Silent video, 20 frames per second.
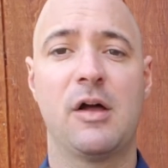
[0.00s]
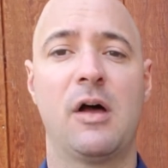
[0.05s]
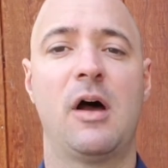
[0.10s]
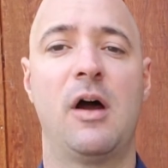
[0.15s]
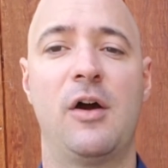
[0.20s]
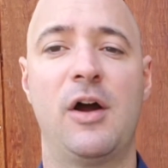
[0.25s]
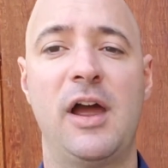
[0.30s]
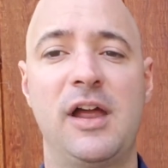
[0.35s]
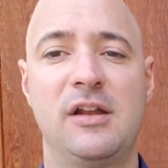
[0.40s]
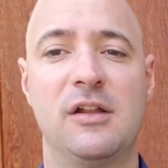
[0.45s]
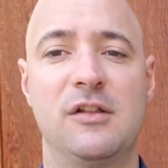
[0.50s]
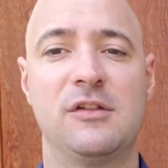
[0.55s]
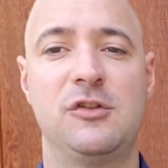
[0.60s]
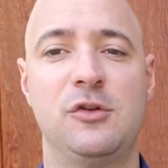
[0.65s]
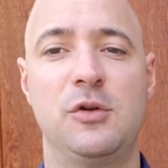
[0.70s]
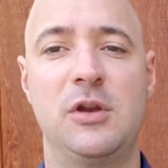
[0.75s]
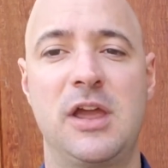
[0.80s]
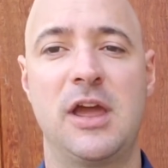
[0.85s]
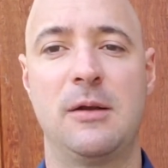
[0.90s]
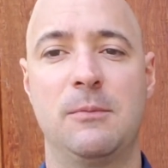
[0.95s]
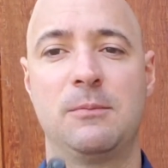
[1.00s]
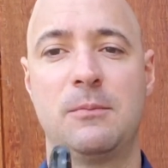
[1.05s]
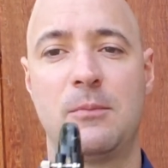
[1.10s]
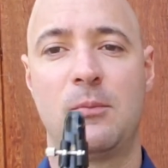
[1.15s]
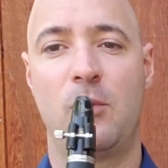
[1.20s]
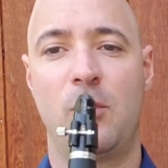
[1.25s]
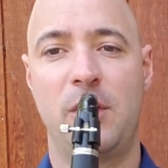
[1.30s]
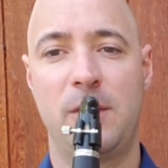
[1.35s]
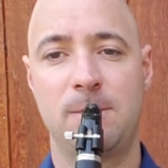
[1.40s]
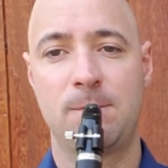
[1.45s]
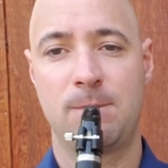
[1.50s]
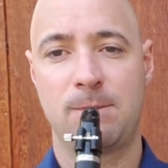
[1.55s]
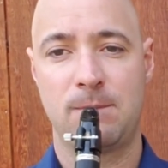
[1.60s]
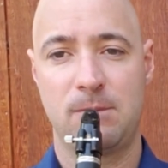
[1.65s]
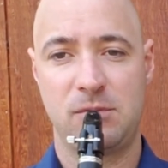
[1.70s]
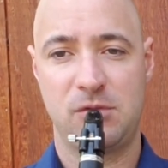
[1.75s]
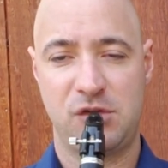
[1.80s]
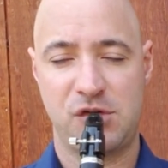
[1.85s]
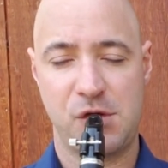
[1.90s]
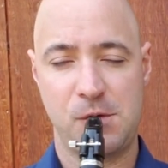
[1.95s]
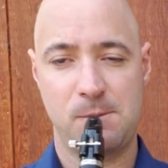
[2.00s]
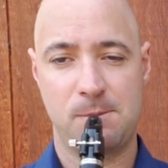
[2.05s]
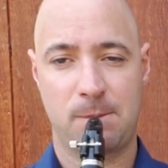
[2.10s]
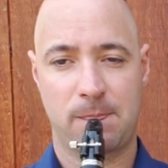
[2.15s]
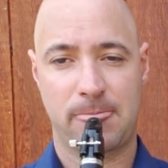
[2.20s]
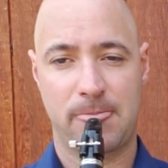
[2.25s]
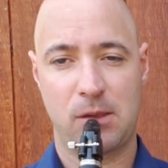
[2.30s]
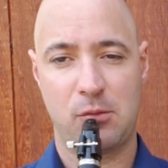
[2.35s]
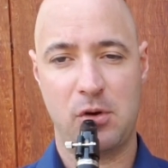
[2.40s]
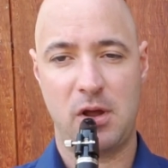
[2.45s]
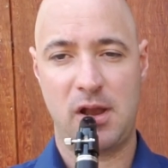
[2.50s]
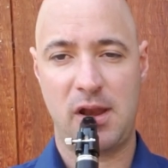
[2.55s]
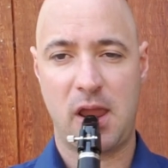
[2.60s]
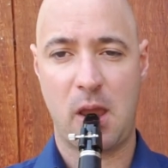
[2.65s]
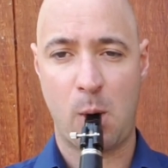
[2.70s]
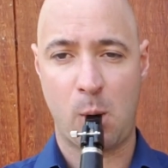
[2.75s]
All right, do it again. 1, 2, ready.